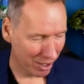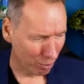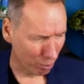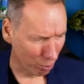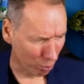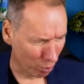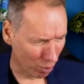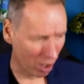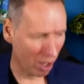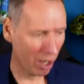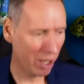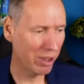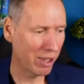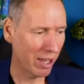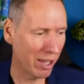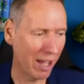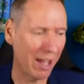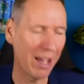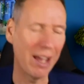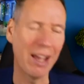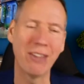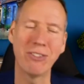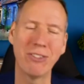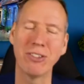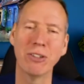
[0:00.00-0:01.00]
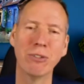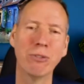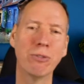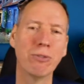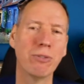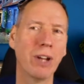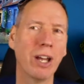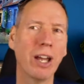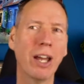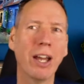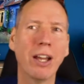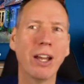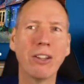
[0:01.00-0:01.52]
why that has an
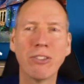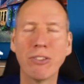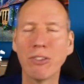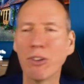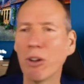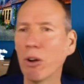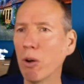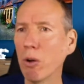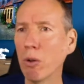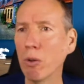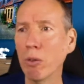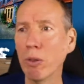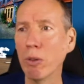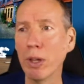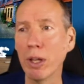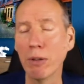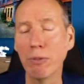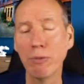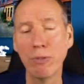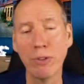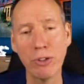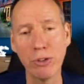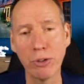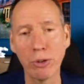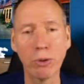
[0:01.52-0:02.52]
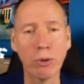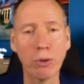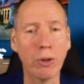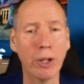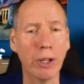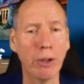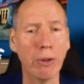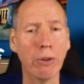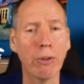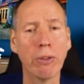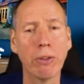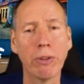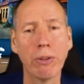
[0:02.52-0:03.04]
effect on their physical health